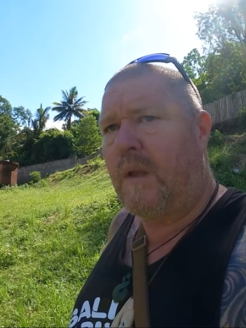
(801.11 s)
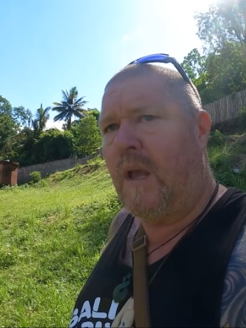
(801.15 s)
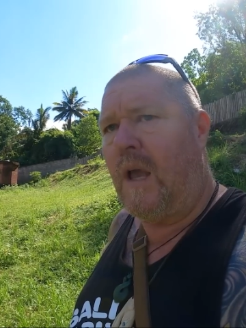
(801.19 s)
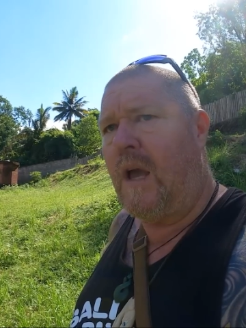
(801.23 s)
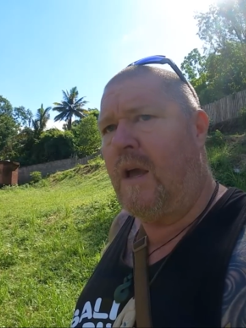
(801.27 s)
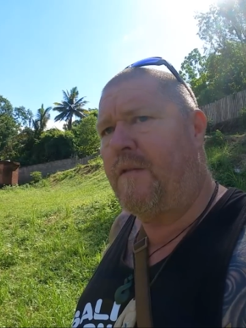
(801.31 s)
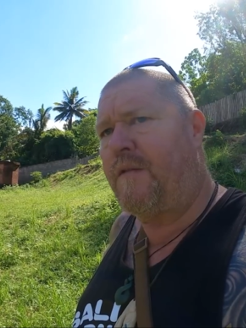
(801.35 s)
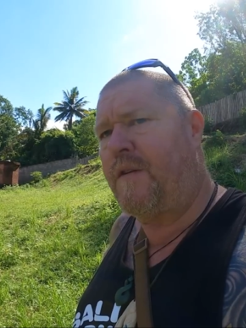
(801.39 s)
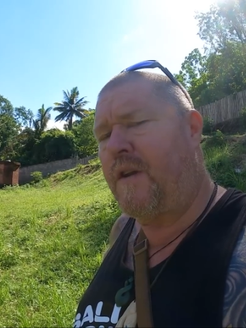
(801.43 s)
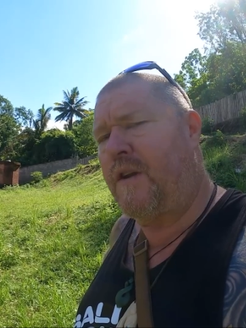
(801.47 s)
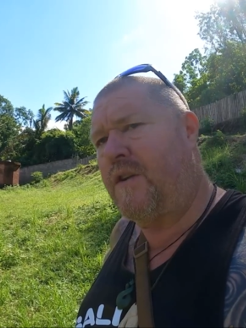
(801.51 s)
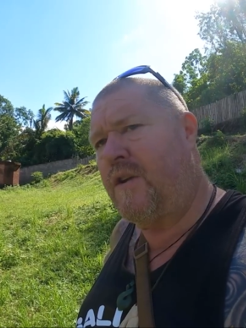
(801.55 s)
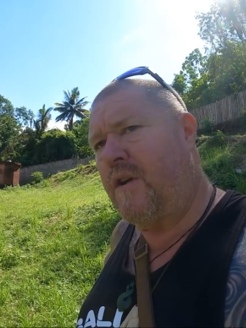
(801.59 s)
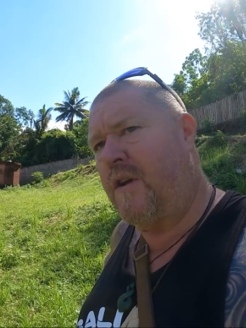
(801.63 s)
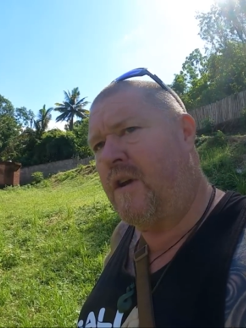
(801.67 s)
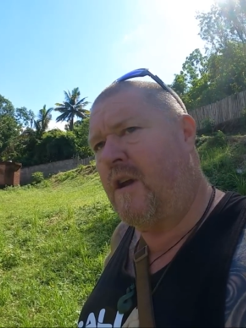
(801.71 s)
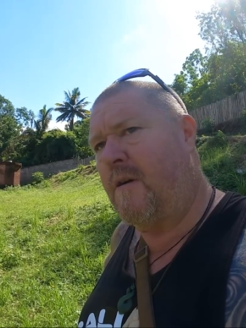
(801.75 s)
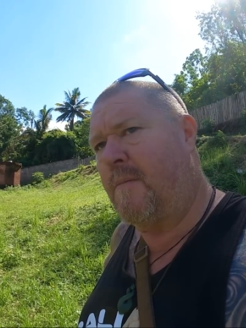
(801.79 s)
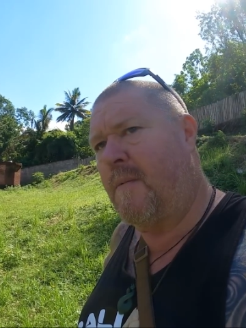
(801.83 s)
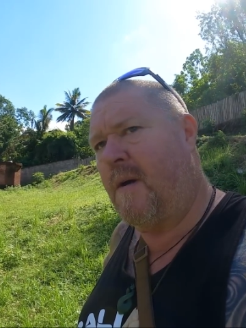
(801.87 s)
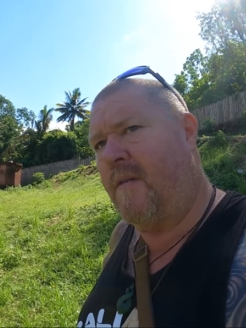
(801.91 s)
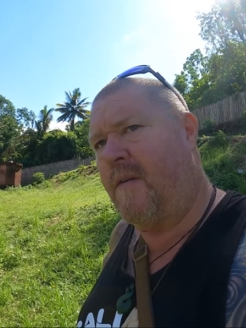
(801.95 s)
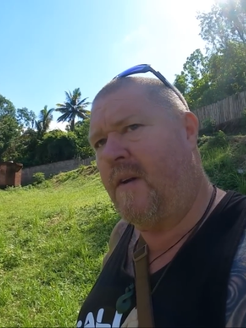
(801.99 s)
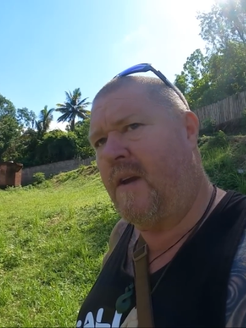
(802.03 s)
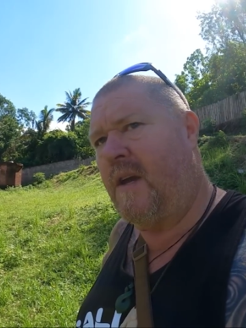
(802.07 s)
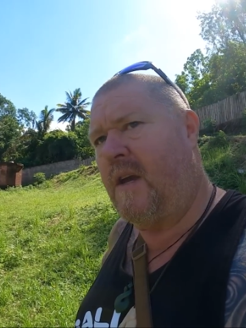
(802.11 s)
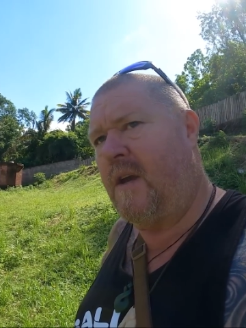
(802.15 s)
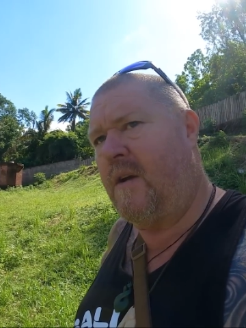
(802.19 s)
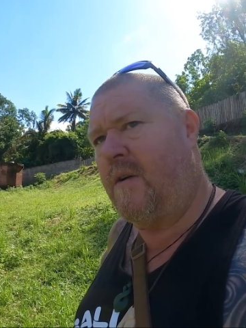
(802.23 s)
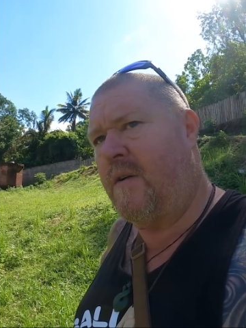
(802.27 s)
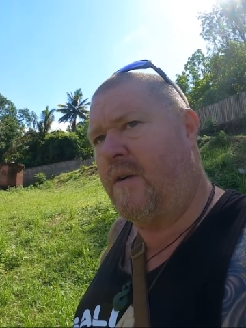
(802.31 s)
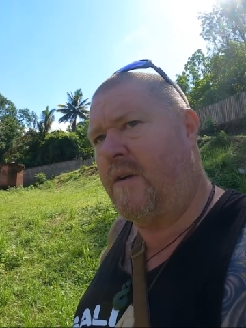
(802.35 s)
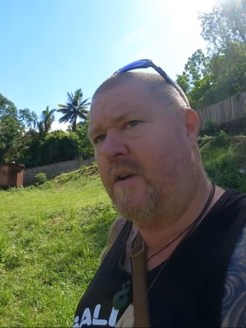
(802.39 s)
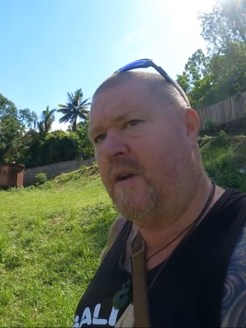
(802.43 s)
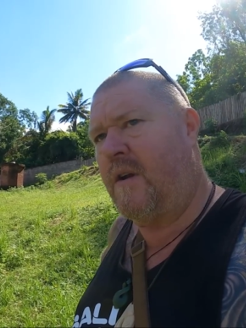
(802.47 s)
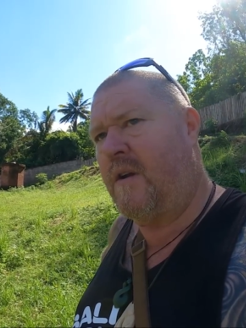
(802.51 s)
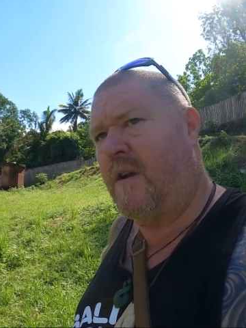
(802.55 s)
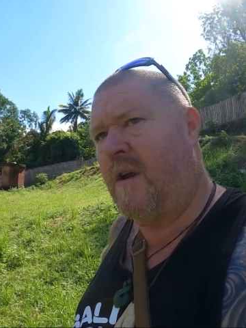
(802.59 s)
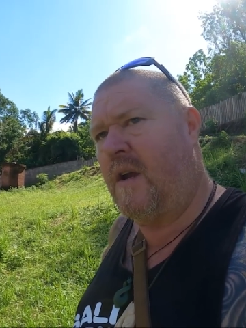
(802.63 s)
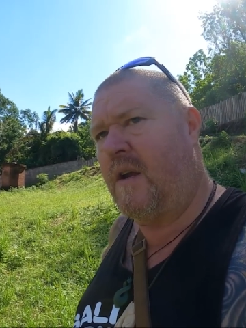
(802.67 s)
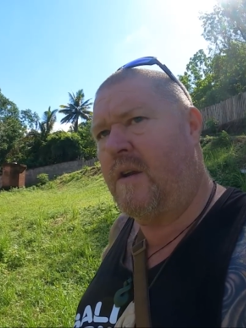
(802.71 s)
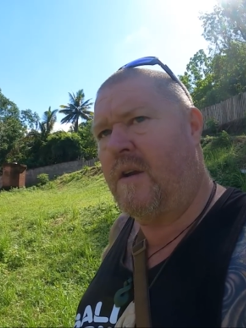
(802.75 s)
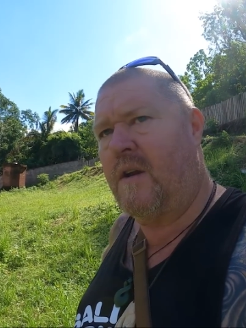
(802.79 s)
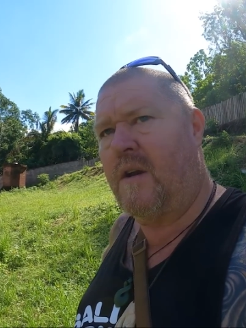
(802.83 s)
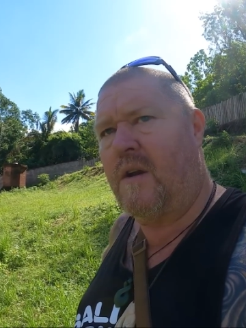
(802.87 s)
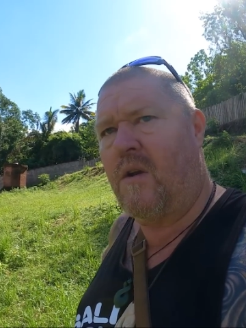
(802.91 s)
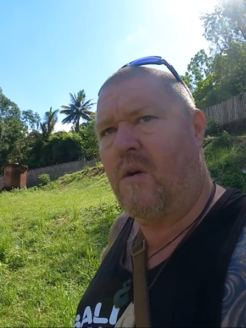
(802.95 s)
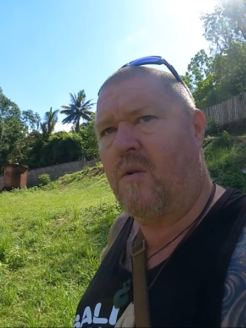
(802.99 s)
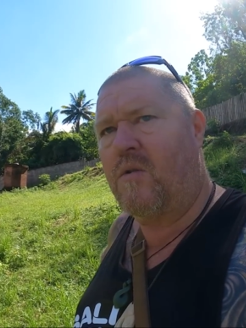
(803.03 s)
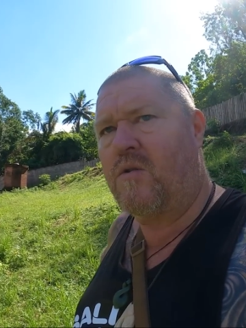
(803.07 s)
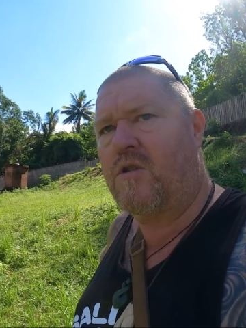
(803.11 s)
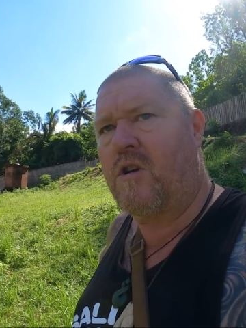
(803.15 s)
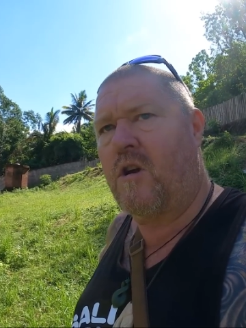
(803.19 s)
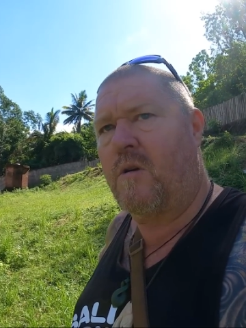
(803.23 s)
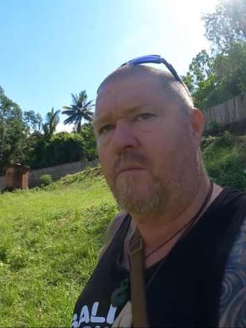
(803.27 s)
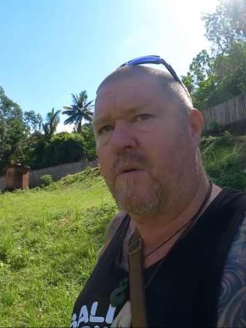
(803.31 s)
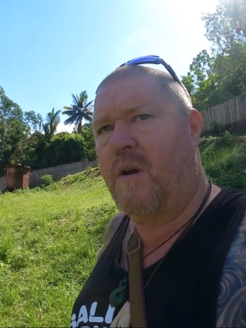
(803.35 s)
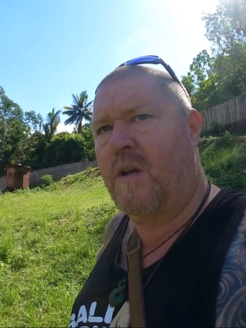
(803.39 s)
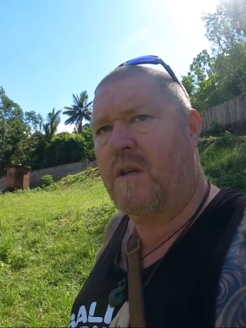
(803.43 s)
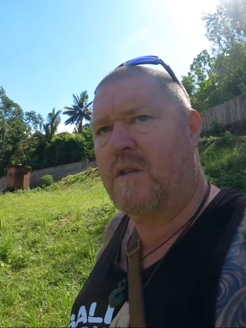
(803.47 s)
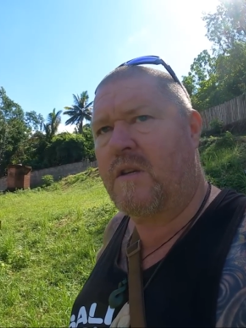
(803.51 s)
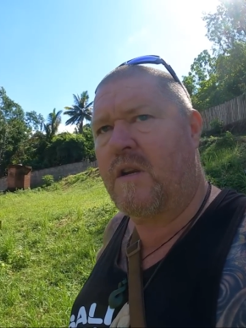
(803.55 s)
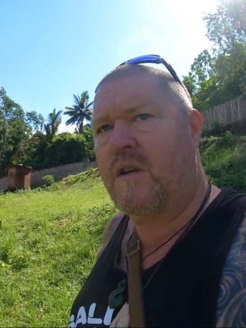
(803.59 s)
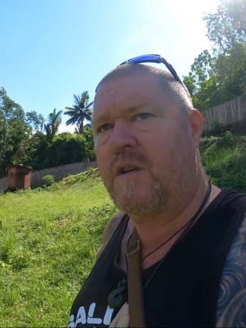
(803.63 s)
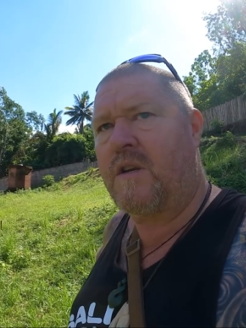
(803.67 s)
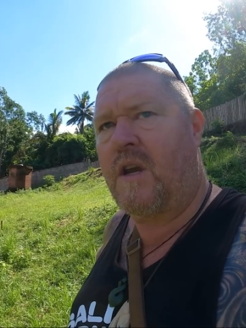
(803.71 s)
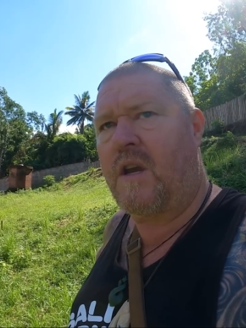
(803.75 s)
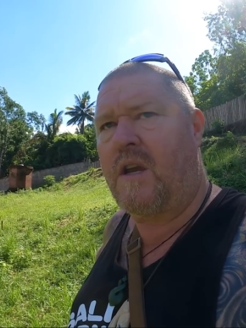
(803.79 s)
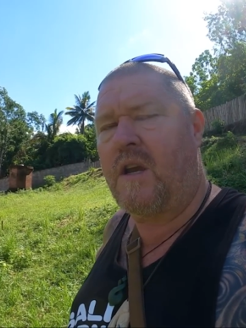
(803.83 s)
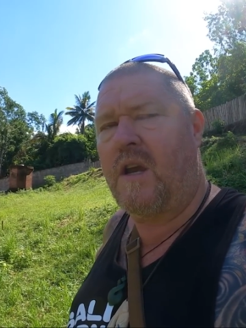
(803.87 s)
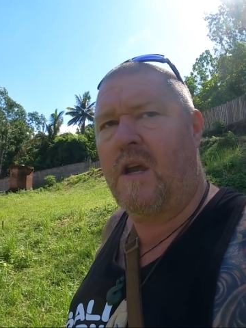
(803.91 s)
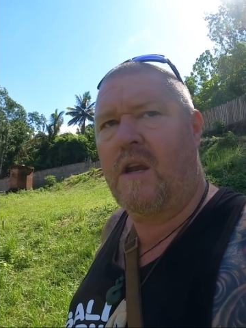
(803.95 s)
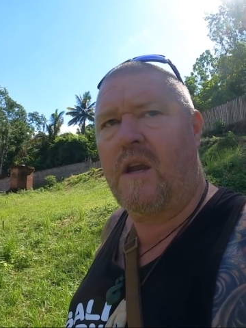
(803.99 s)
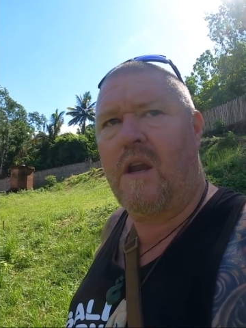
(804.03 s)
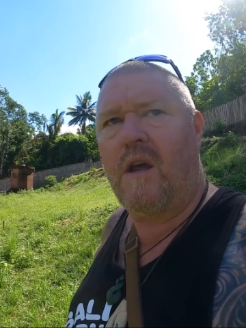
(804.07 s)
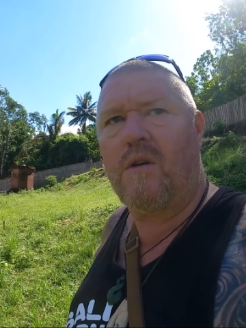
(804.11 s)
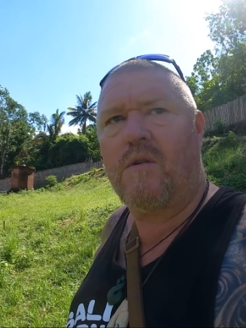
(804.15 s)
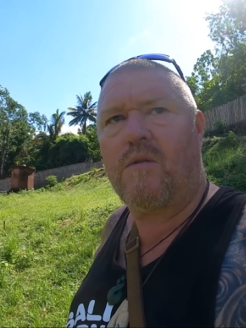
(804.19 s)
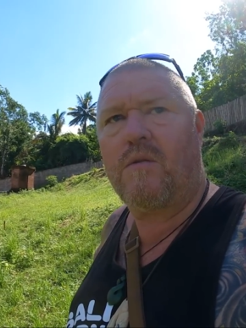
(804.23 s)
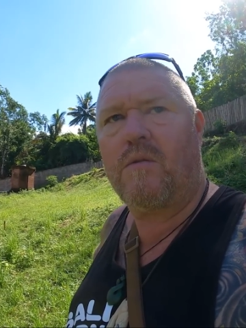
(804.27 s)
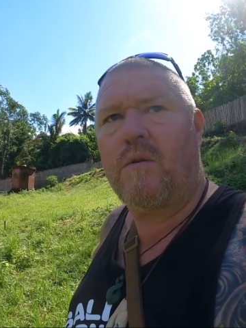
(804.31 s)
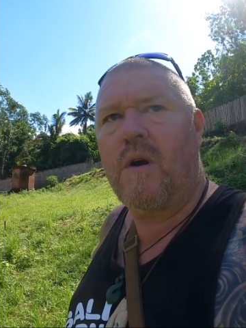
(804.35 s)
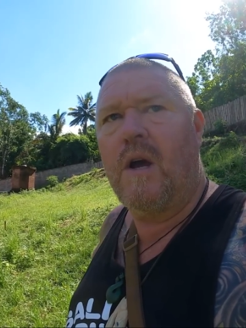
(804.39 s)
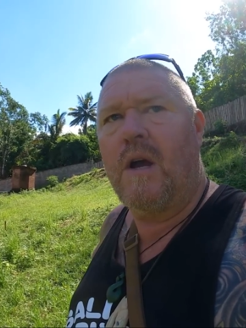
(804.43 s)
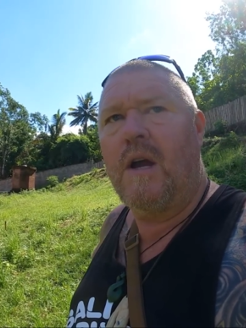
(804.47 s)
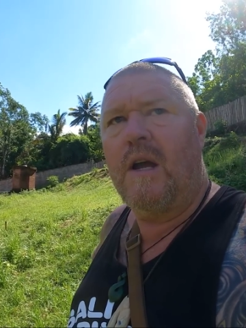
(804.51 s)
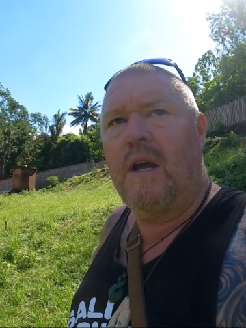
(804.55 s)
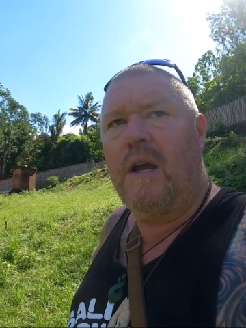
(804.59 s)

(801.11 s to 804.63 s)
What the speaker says: And if you do come over here and you're a long-term resident, you can get local